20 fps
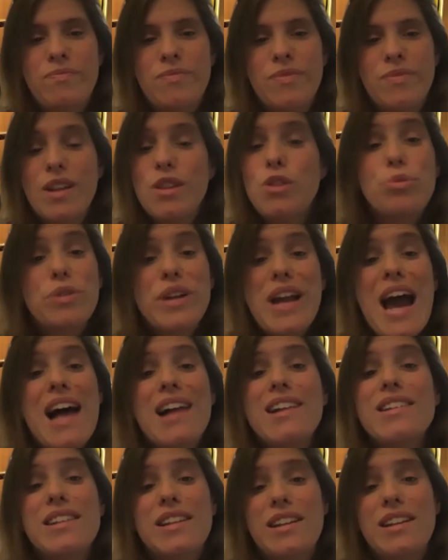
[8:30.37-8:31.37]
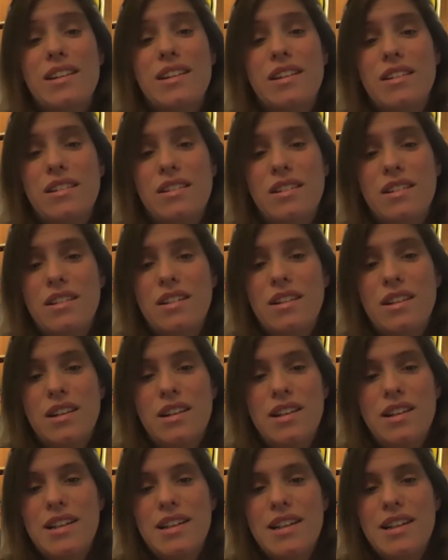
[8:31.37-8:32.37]
And the reality
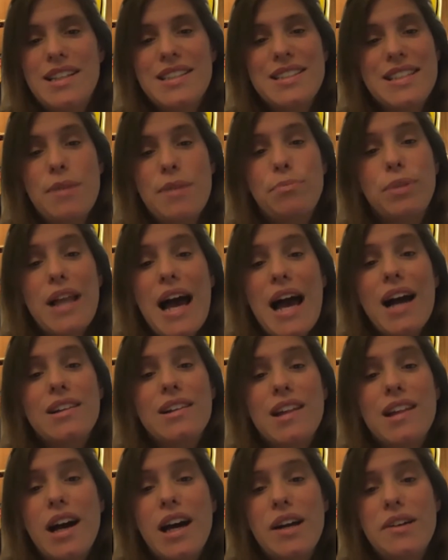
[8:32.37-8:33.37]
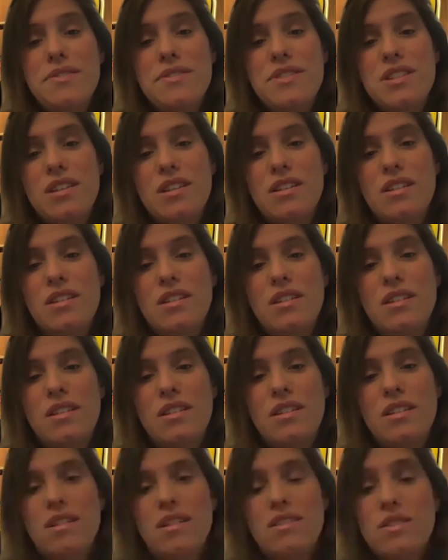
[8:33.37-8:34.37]
is that Black lives
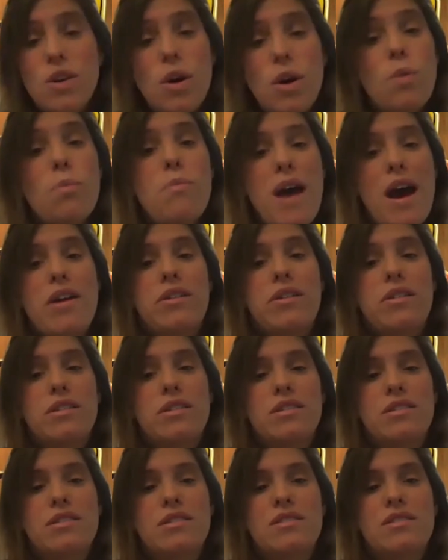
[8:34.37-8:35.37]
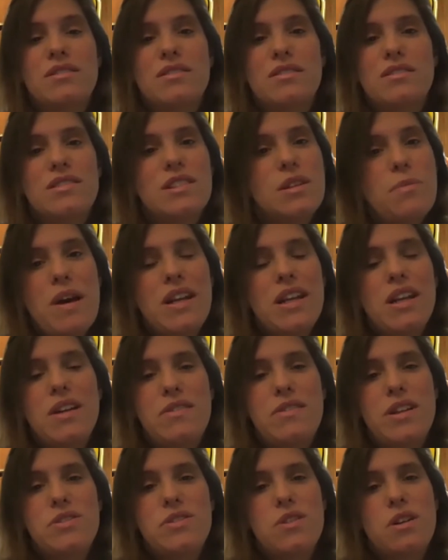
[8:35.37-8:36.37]
don't matter to many of
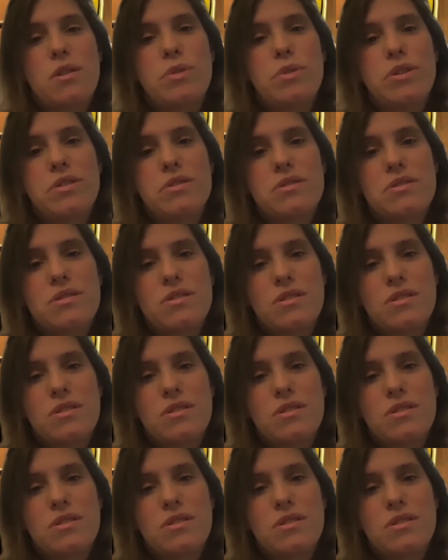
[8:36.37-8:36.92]
these arbiters.